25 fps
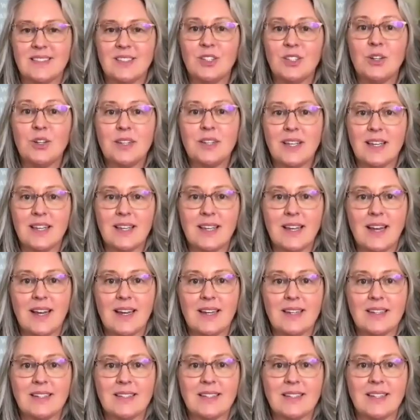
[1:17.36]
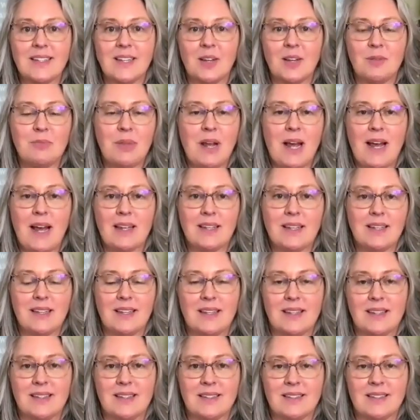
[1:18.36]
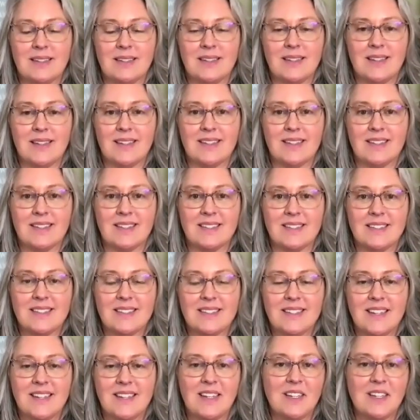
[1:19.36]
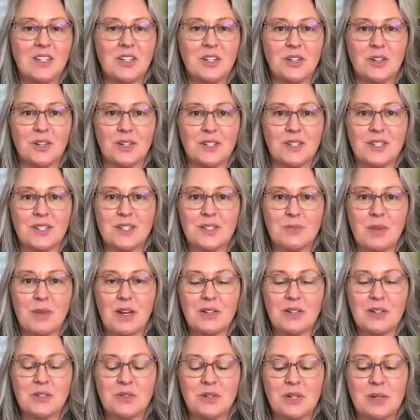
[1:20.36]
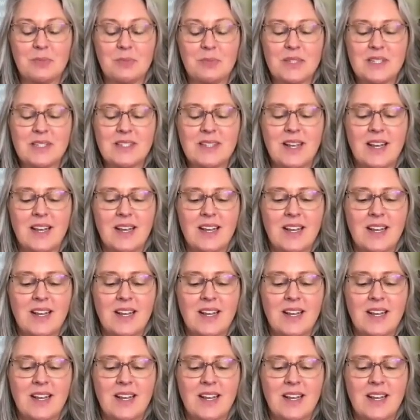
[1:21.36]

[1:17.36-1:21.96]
looking at and unpacking and getting curious about dreams.